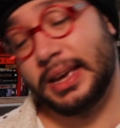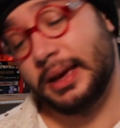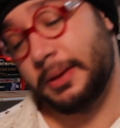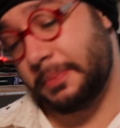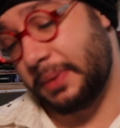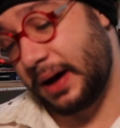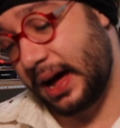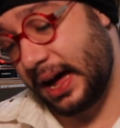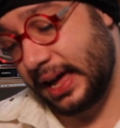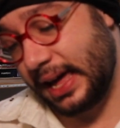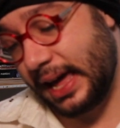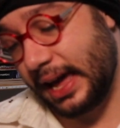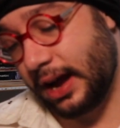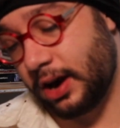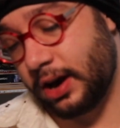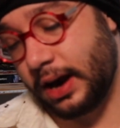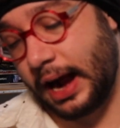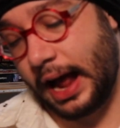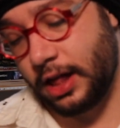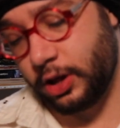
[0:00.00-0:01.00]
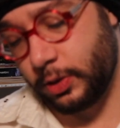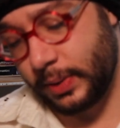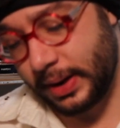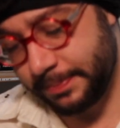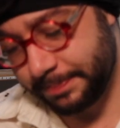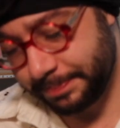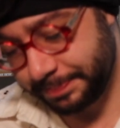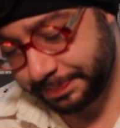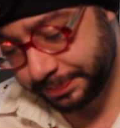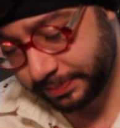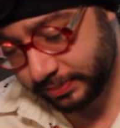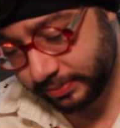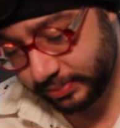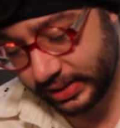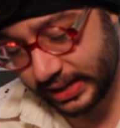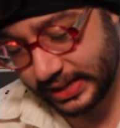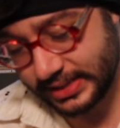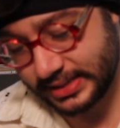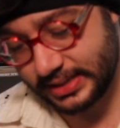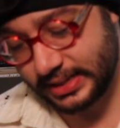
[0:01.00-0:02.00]
by Holloway.
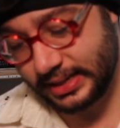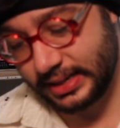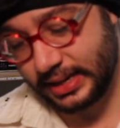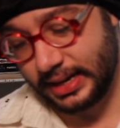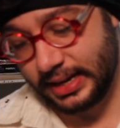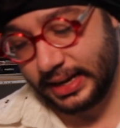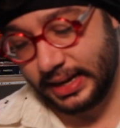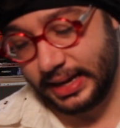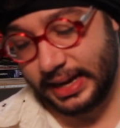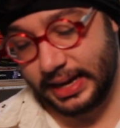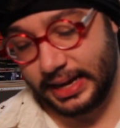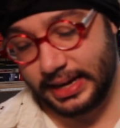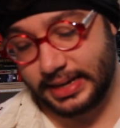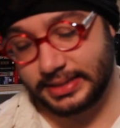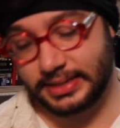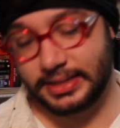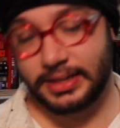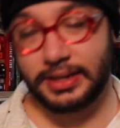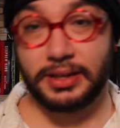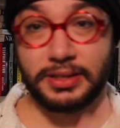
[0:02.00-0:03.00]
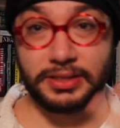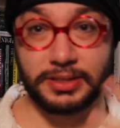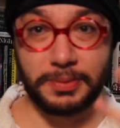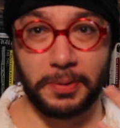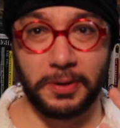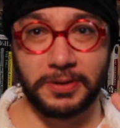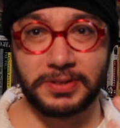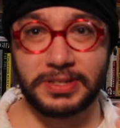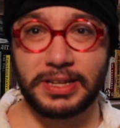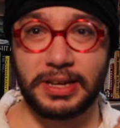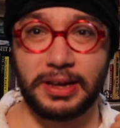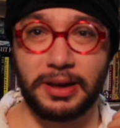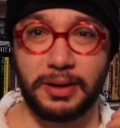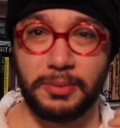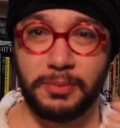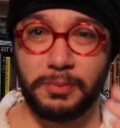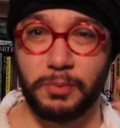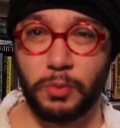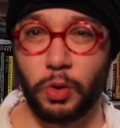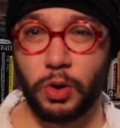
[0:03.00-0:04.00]
This is supposedly a
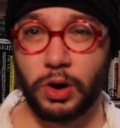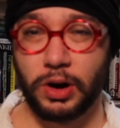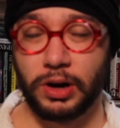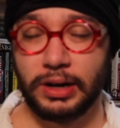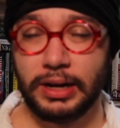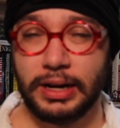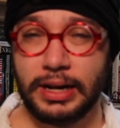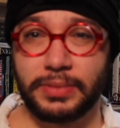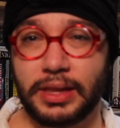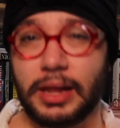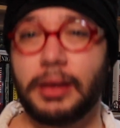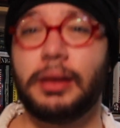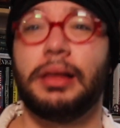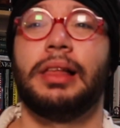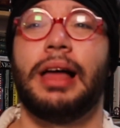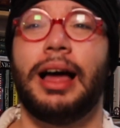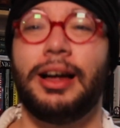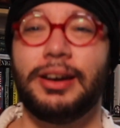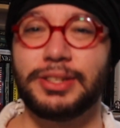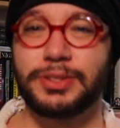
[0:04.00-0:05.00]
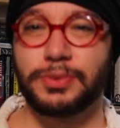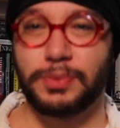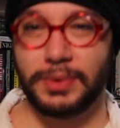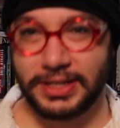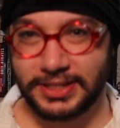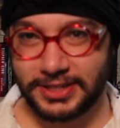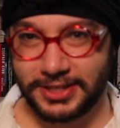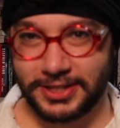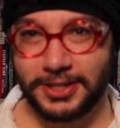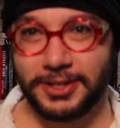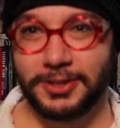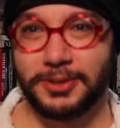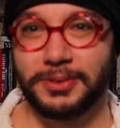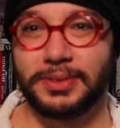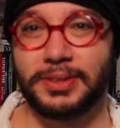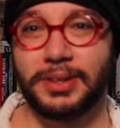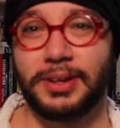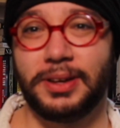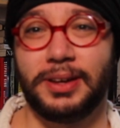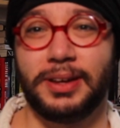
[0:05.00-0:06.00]
more, I'll just read to you
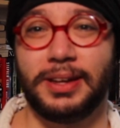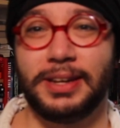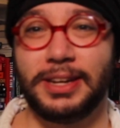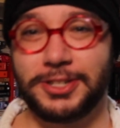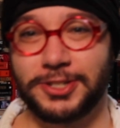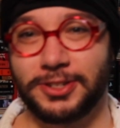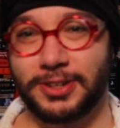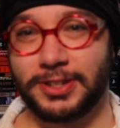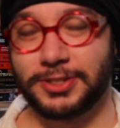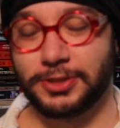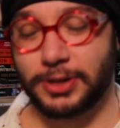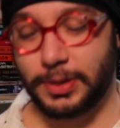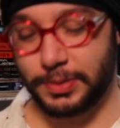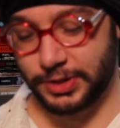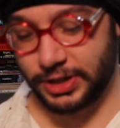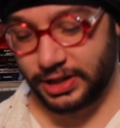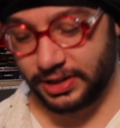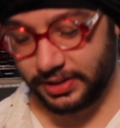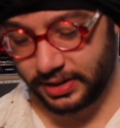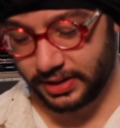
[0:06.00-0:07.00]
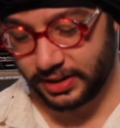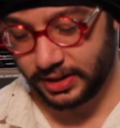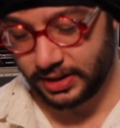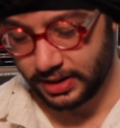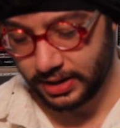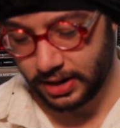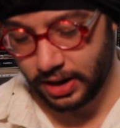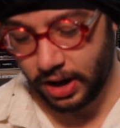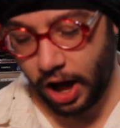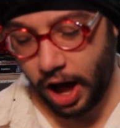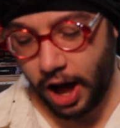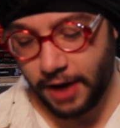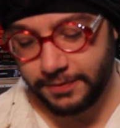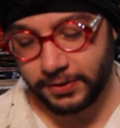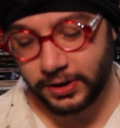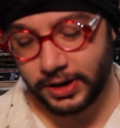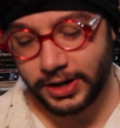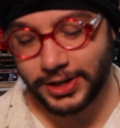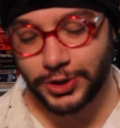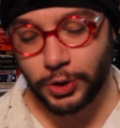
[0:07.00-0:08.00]
the initial description.
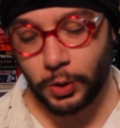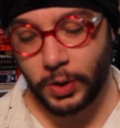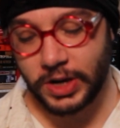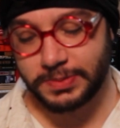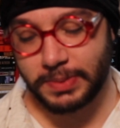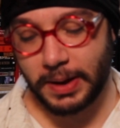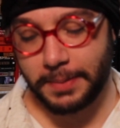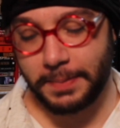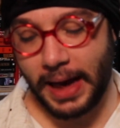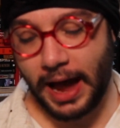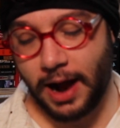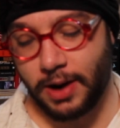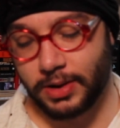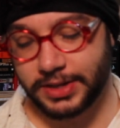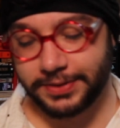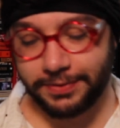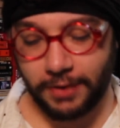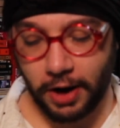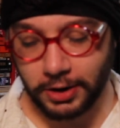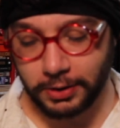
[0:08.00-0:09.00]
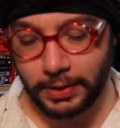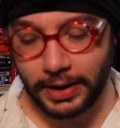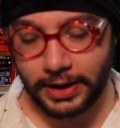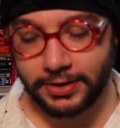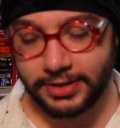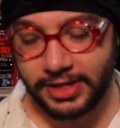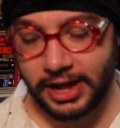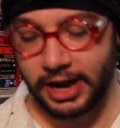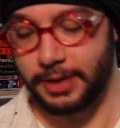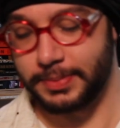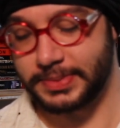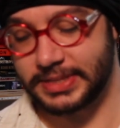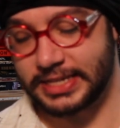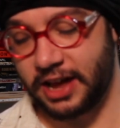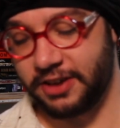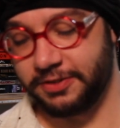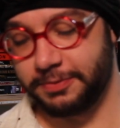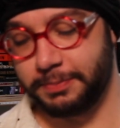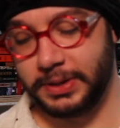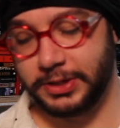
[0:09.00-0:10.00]
Offered a choice by powers far greater than
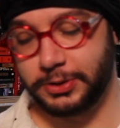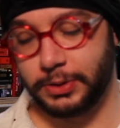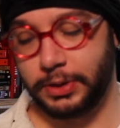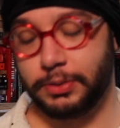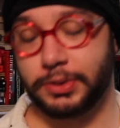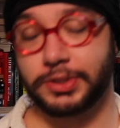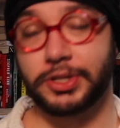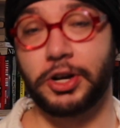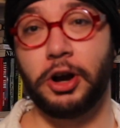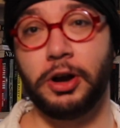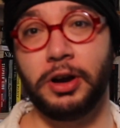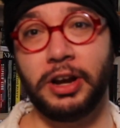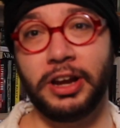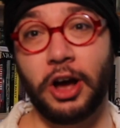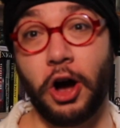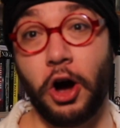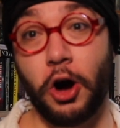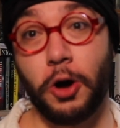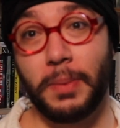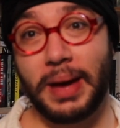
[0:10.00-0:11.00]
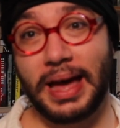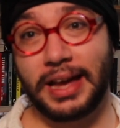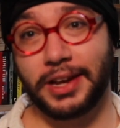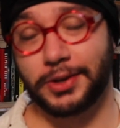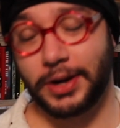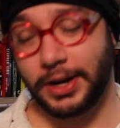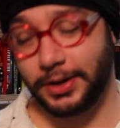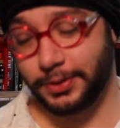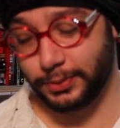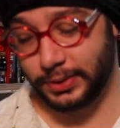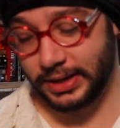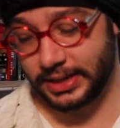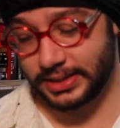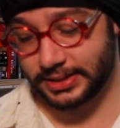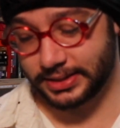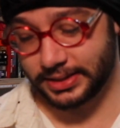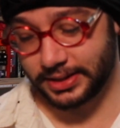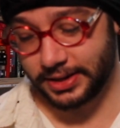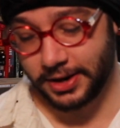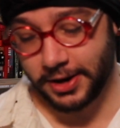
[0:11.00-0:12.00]
himself between returning home at great
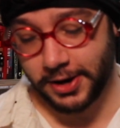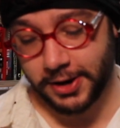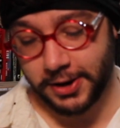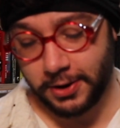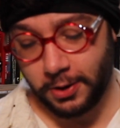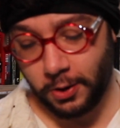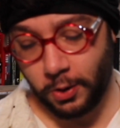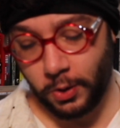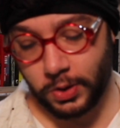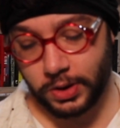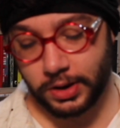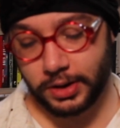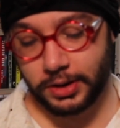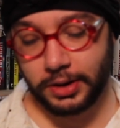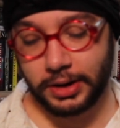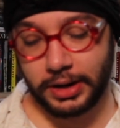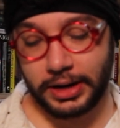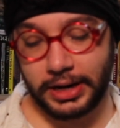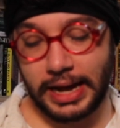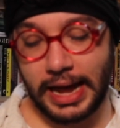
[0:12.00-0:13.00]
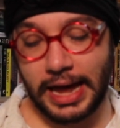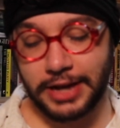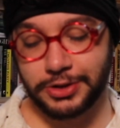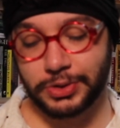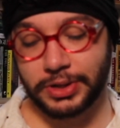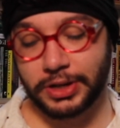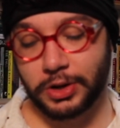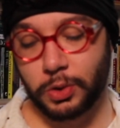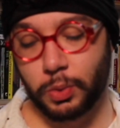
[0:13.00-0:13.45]
risk or entering a